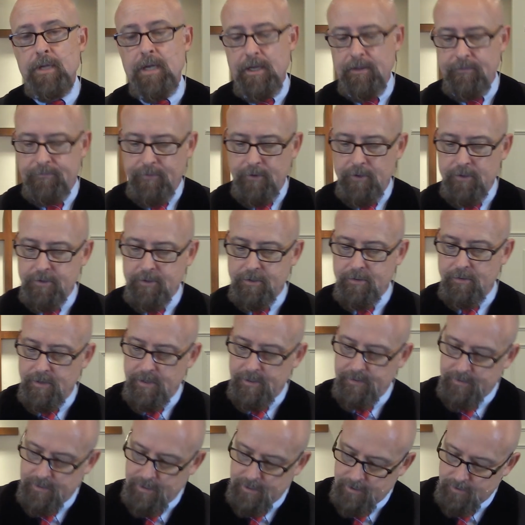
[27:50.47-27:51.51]
In 1
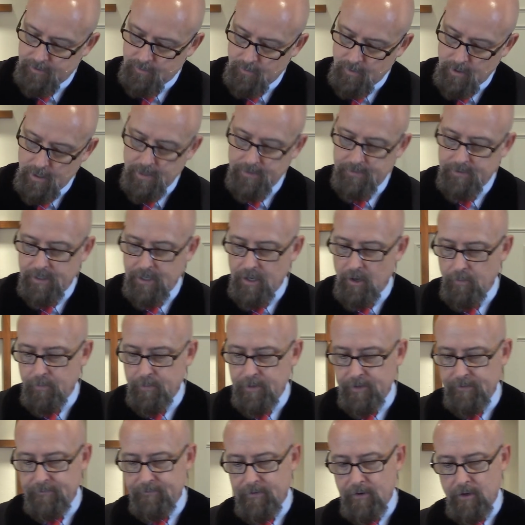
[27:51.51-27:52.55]
Corinthians 1, the
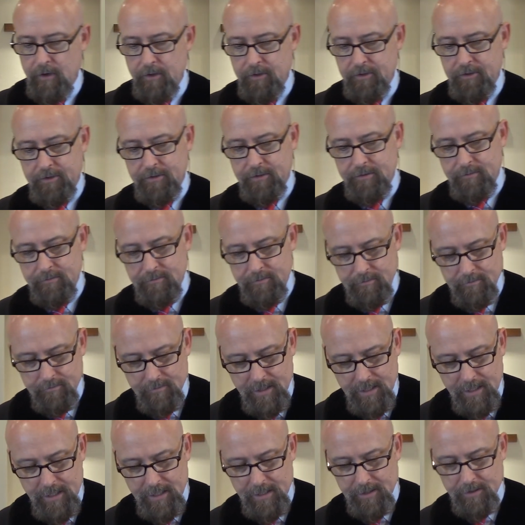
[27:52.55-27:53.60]
opening verse
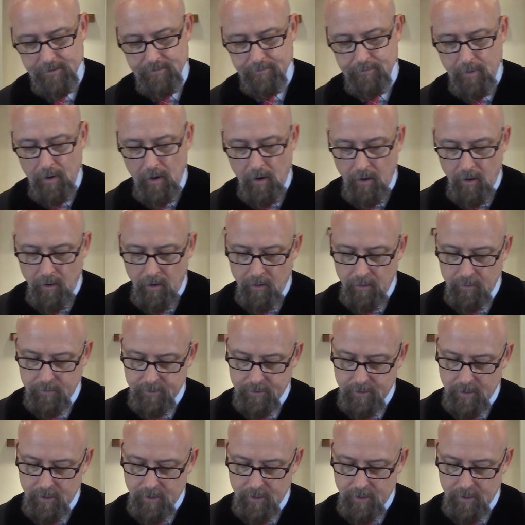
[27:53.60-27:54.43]
begins Paul,